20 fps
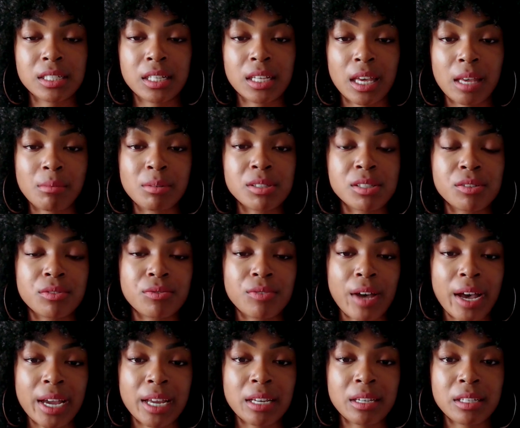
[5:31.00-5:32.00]
able to
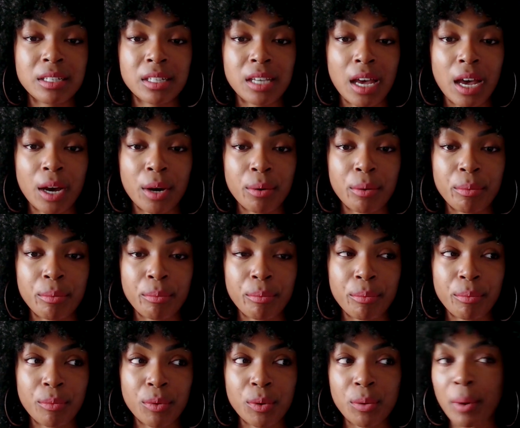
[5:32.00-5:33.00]
find out
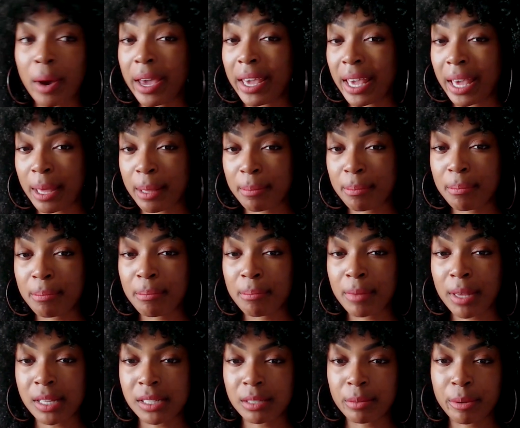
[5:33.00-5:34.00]
who I am
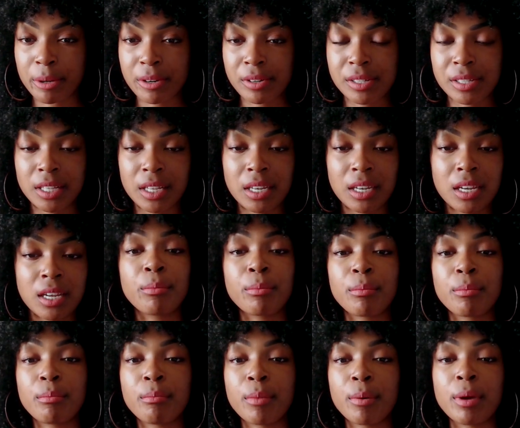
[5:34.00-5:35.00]
as a person,
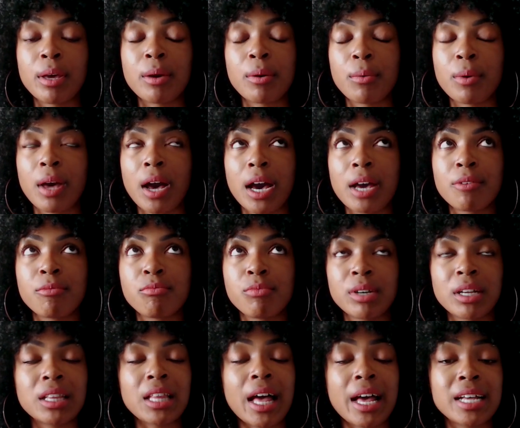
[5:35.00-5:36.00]
I
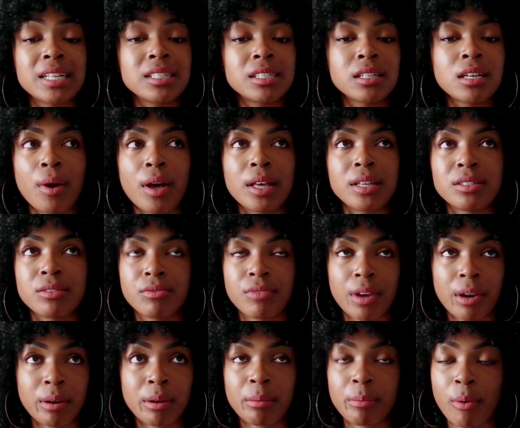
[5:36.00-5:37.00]
realize is
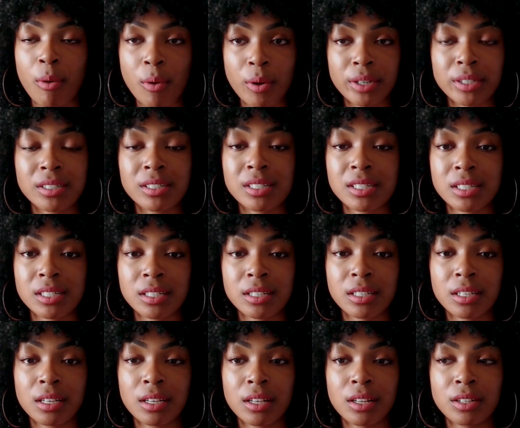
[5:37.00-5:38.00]
very important.
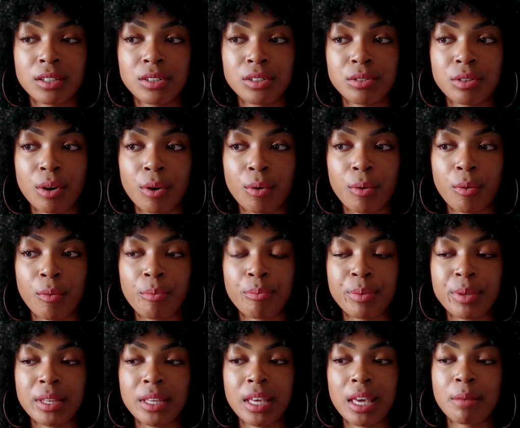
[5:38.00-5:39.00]
You know,
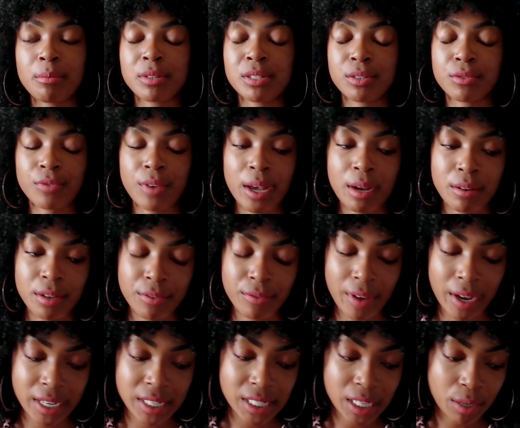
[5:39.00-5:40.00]
being able to find
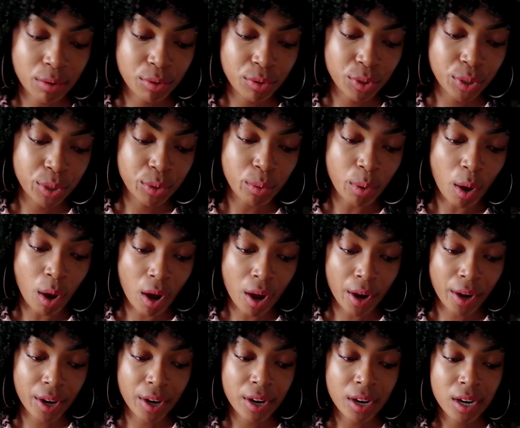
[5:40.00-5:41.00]
find out who you
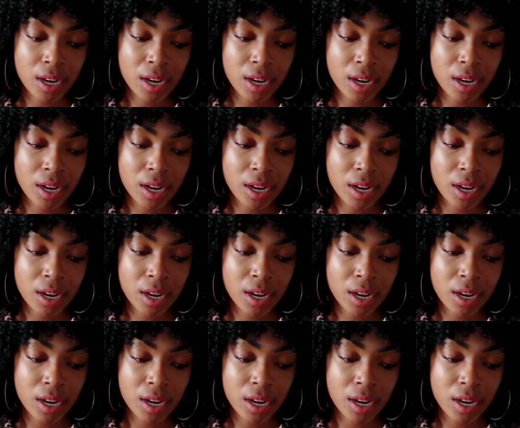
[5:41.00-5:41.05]
are